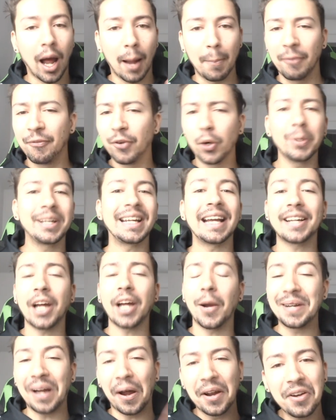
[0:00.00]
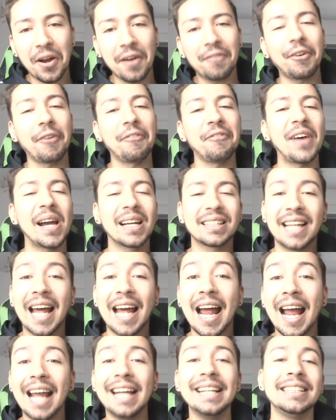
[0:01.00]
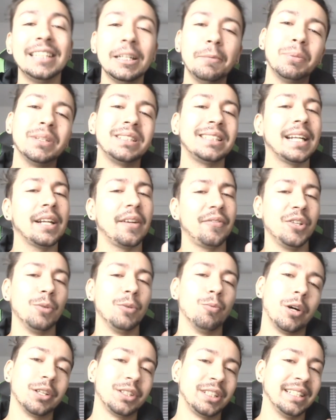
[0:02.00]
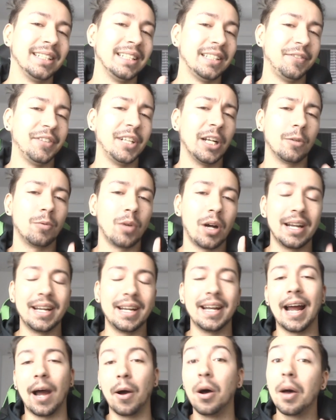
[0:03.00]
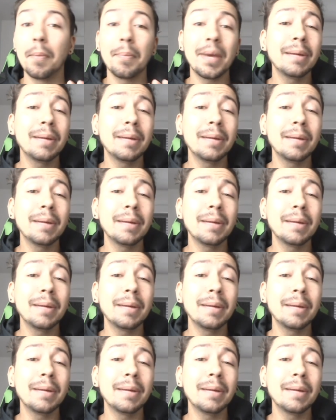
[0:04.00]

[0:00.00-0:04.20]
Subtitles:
And before we get going, I know for a fact that 80% of you watching this video right now,